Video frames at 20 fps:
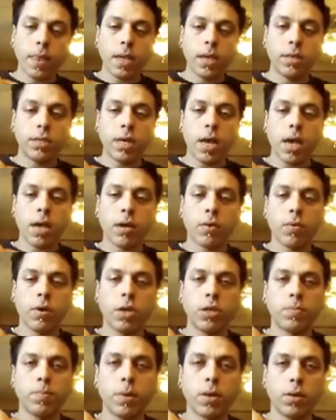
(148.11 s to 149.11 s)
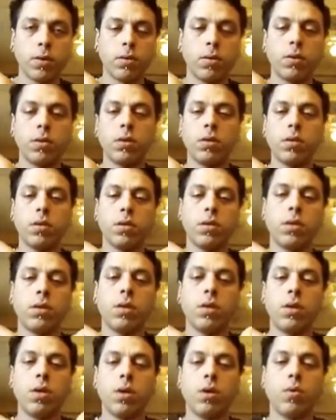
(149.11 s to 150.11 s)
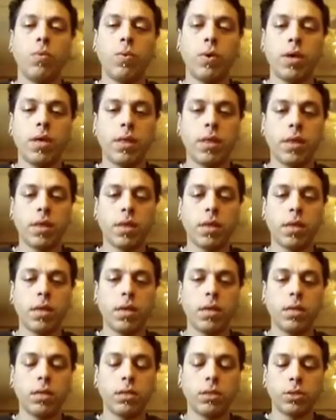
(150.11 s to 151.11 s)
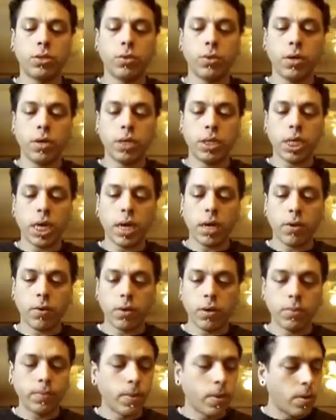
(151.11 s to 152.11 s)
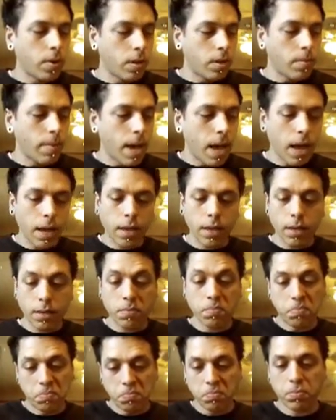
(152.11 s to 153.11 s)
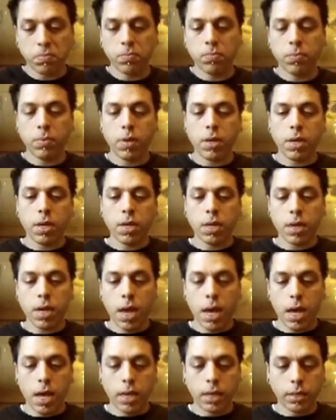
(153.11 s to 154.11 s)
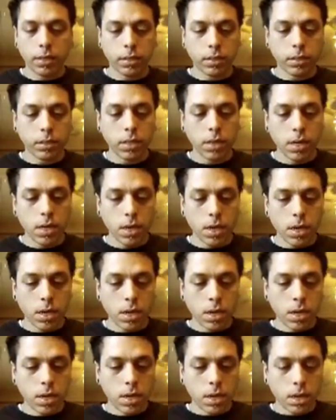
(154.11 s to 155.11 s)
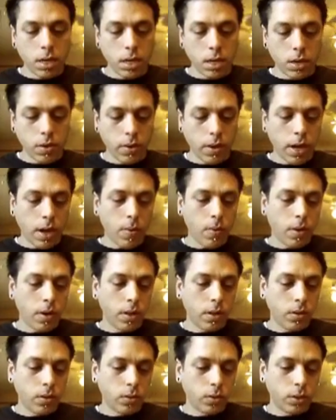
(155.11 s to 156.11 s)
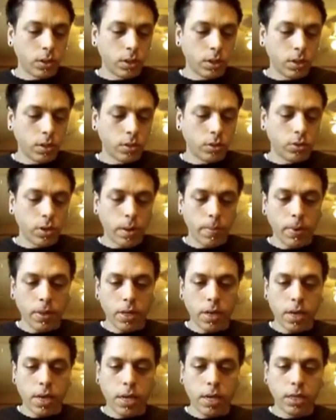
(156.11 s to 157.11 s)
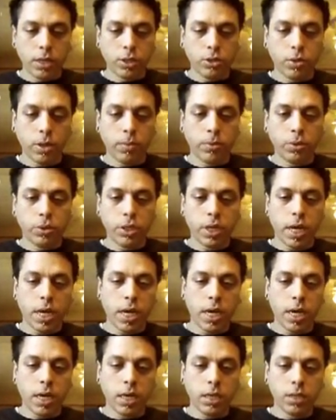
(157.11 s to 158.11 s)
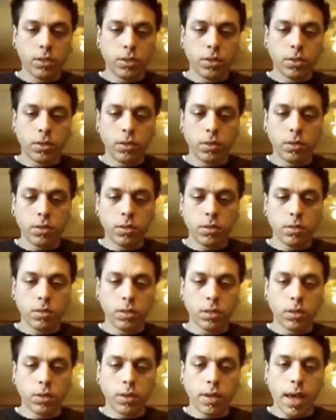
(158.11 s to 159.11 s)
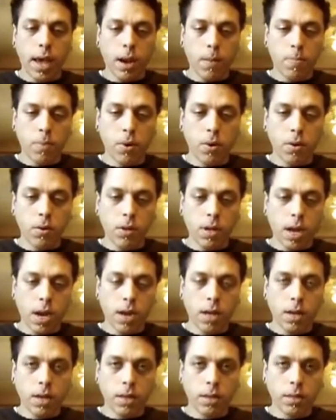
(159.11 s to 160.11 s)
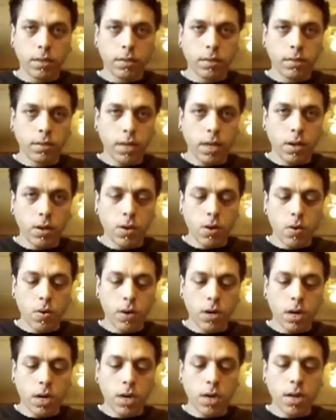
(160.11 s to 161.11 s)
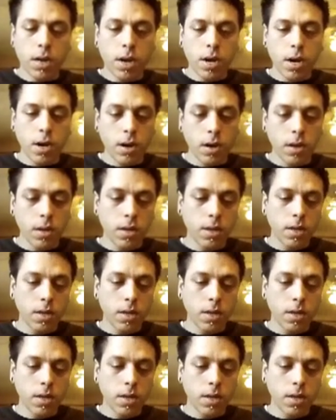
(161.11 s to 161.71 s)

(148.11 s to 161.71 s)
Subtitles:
giant crossbow with destroyed giant crossbow on the back. Nice. Now we got one of those little trebuchets, or little catapult kind of deal going on there.